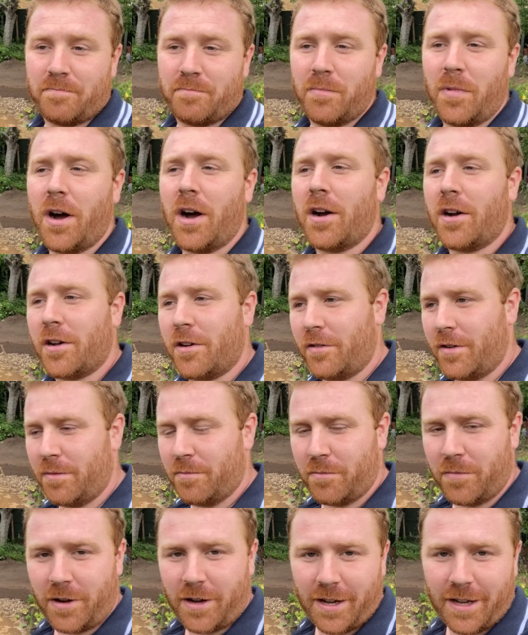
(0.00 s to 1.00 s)
marker
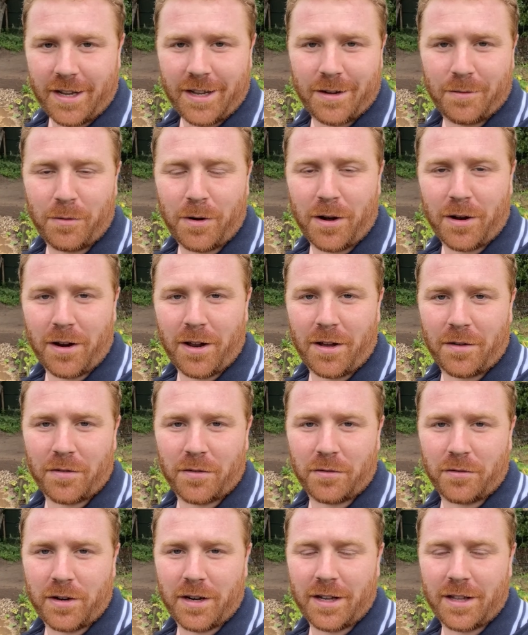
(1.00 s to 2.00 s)
in my wildlife
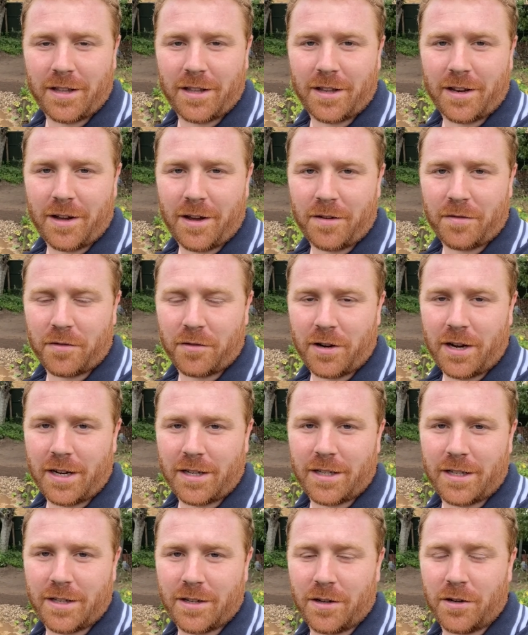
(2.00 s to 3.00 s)
career that I've
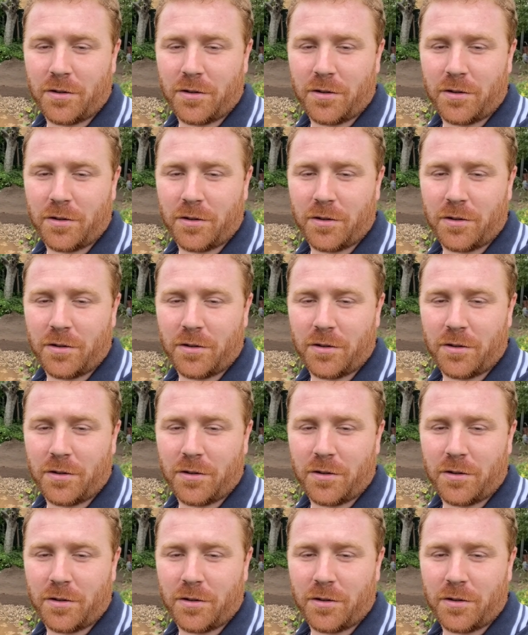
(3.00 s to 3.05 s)
created